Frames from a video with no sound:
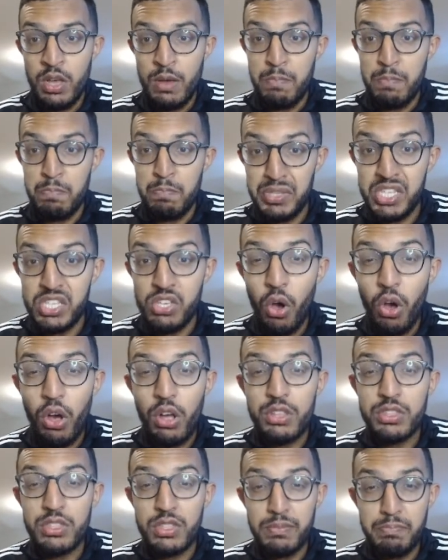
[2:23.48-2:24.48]

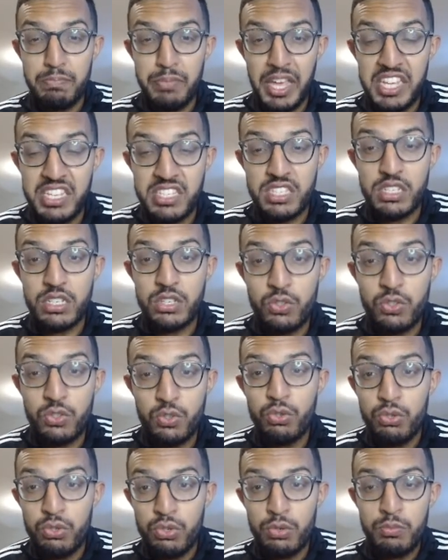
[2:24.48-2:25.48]
beyond the basic
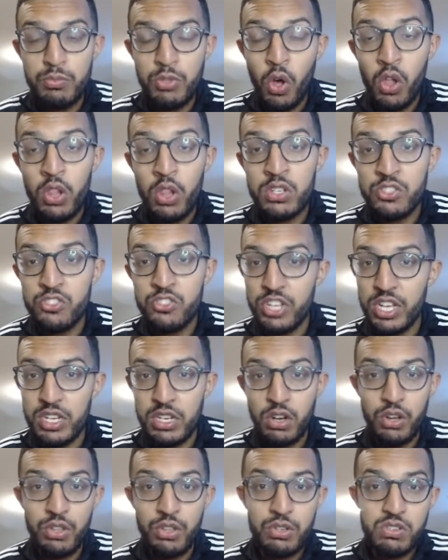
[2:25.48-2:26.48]
YouTube knowledge that
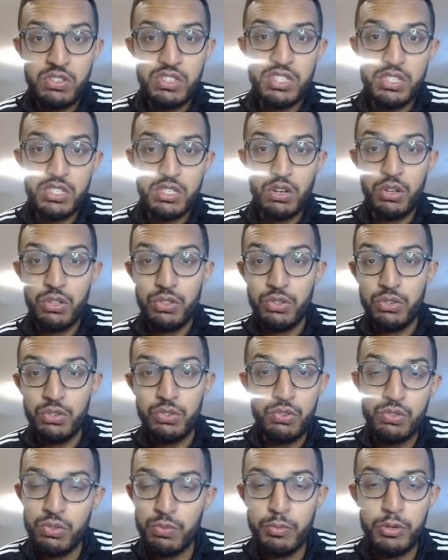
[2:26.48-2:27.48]
other
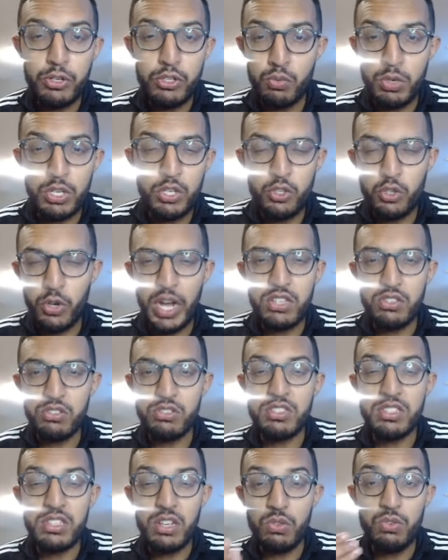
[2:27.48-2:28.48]
YouTubers would try to
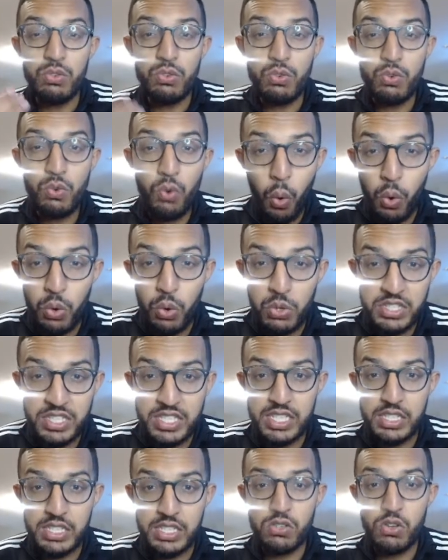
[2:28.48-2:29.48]
sell you
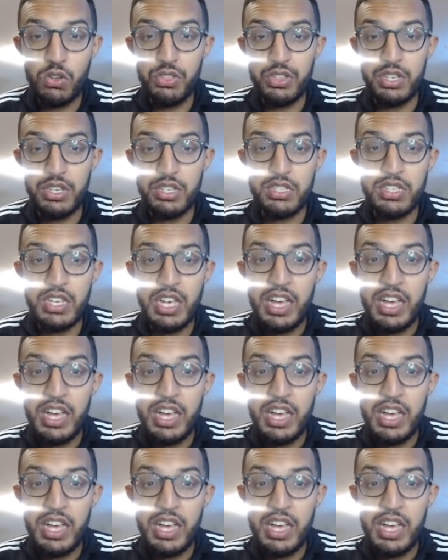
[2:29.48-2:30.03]
courses on this.